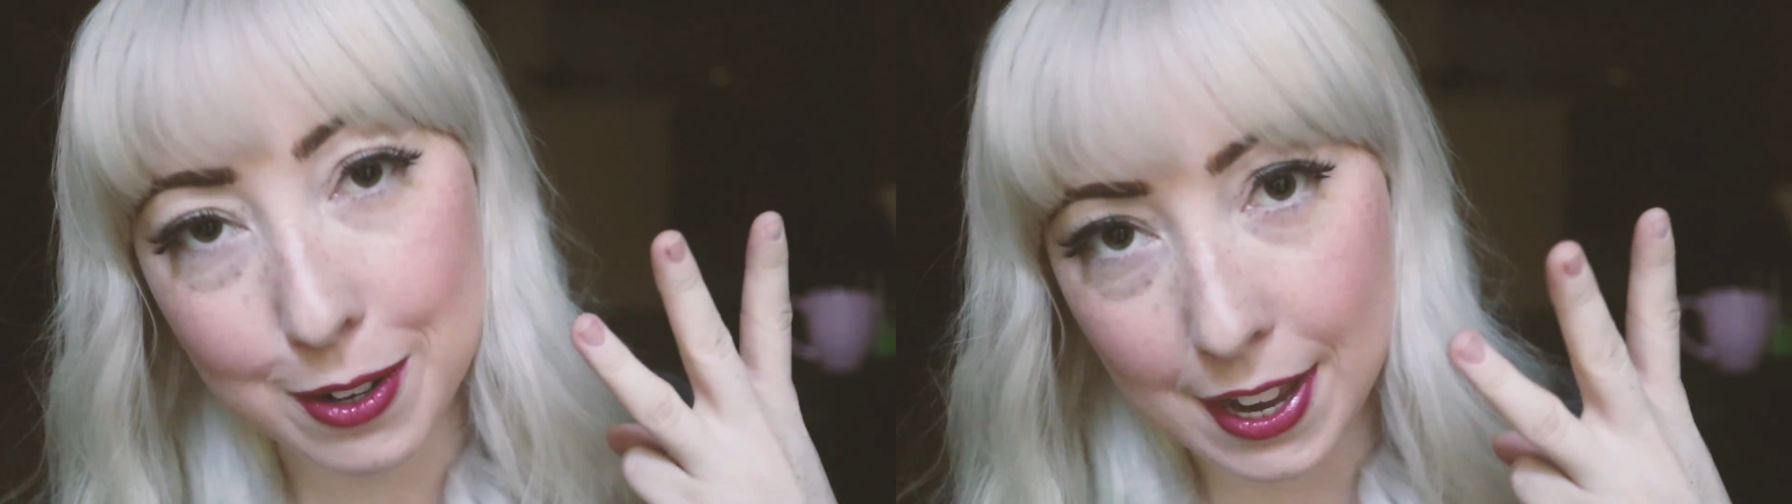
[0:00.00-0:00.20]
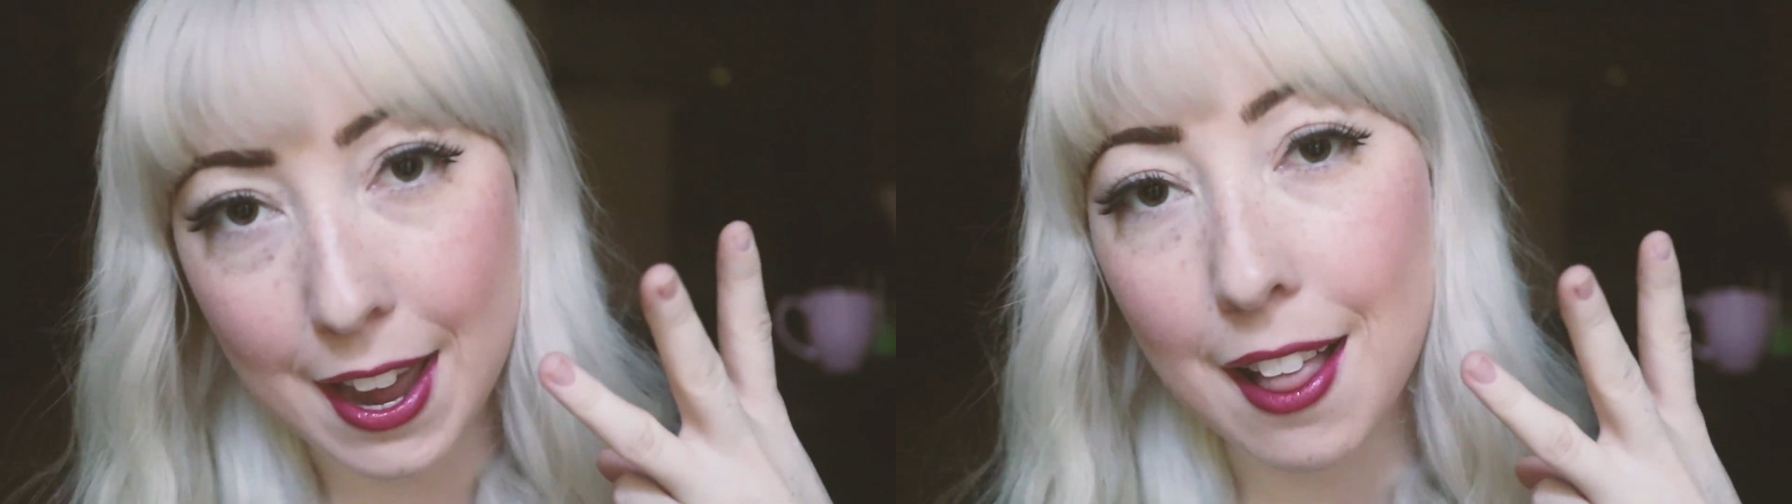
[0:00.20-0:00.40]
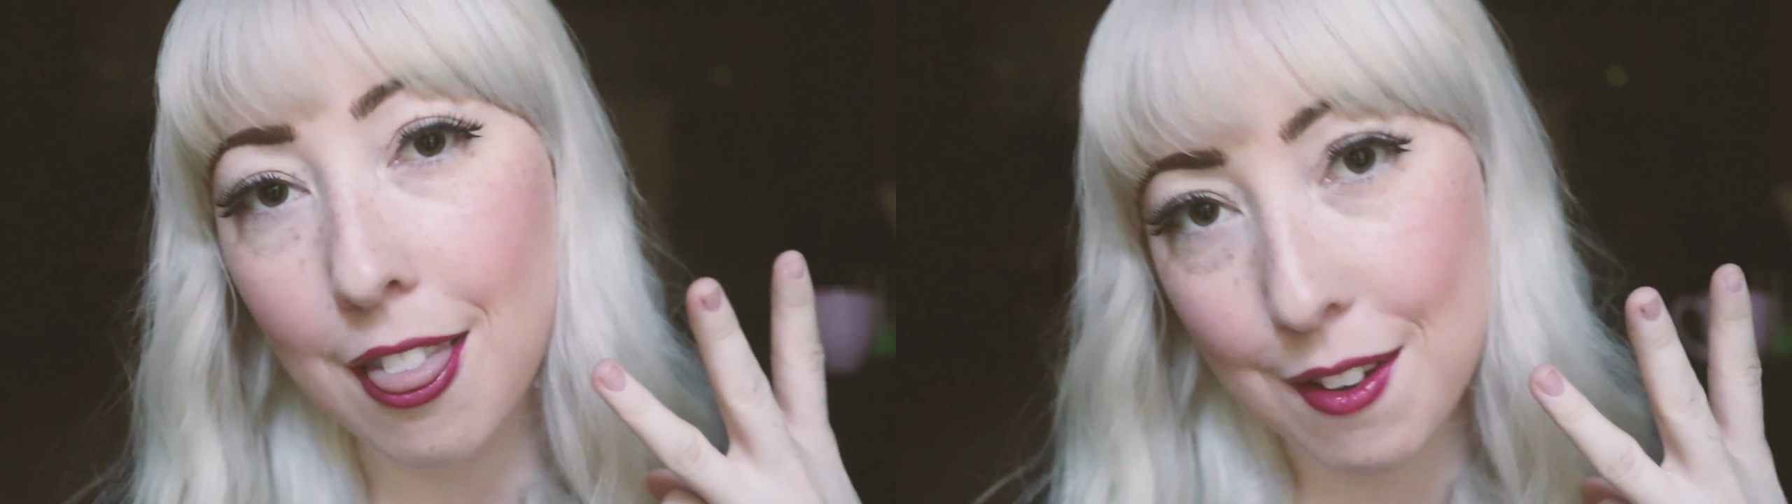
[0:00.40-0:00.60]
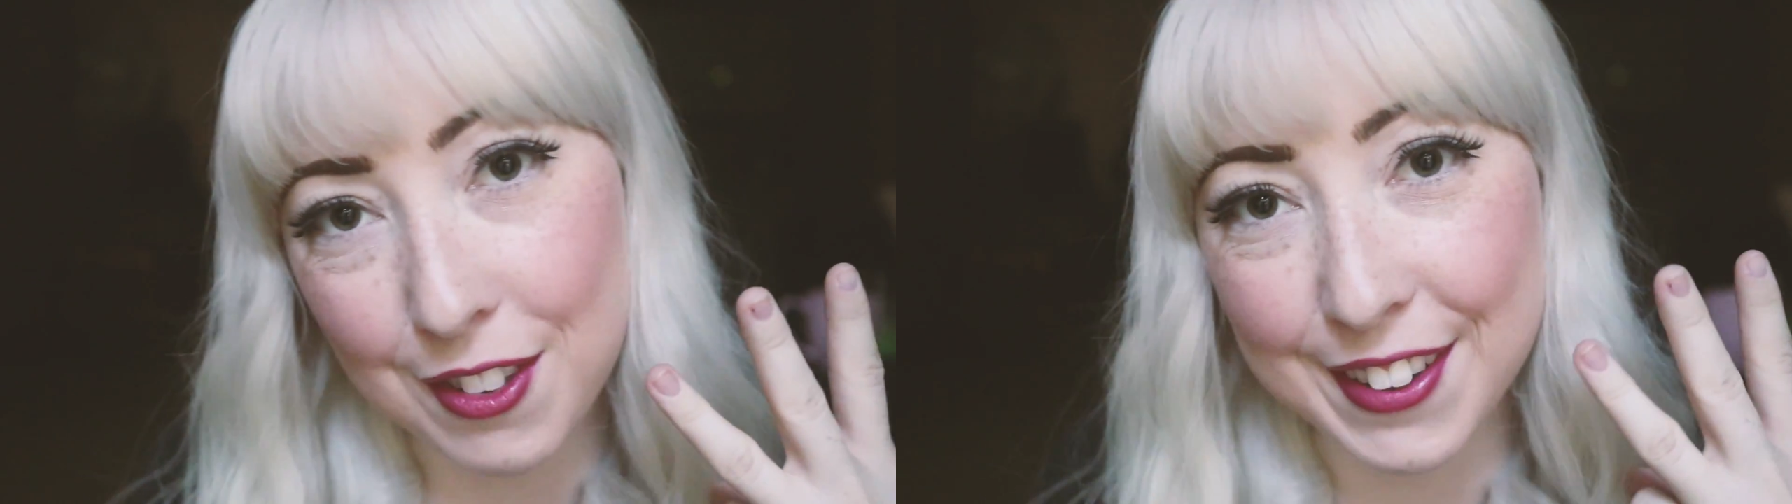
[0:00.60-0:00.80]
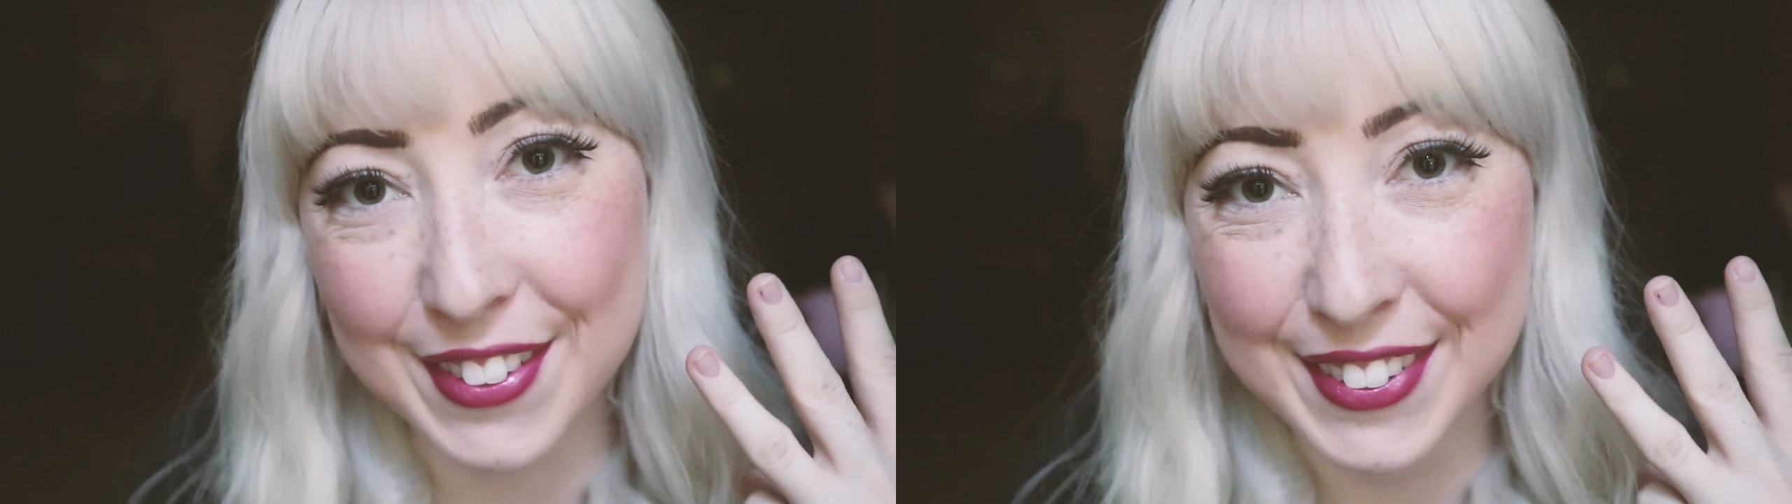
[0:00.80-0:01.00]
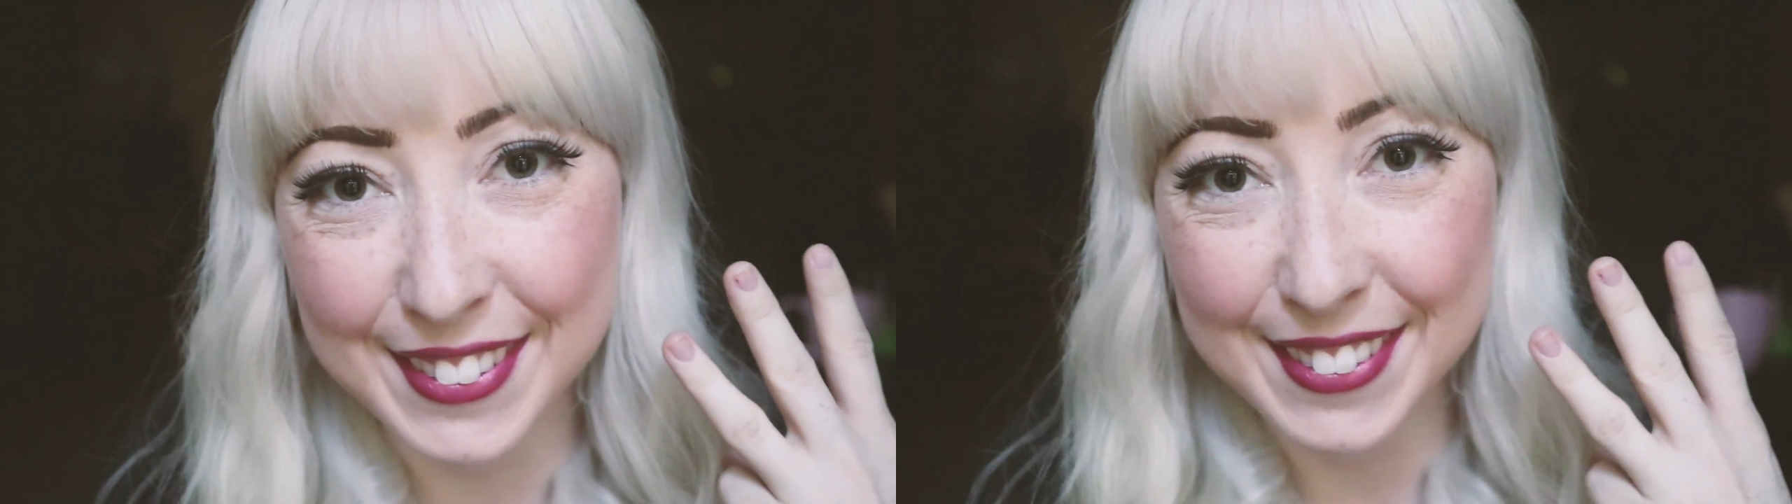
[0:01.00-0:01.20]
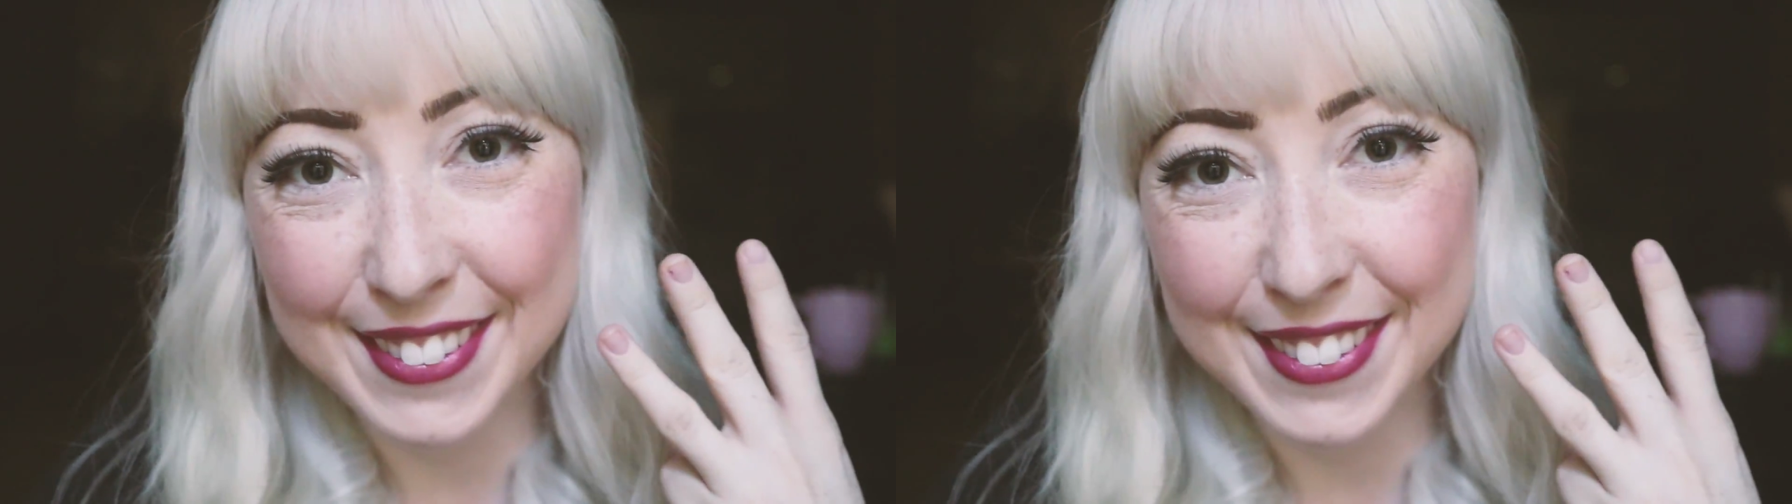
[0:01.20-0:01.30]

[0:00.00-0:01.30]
okay? I love you.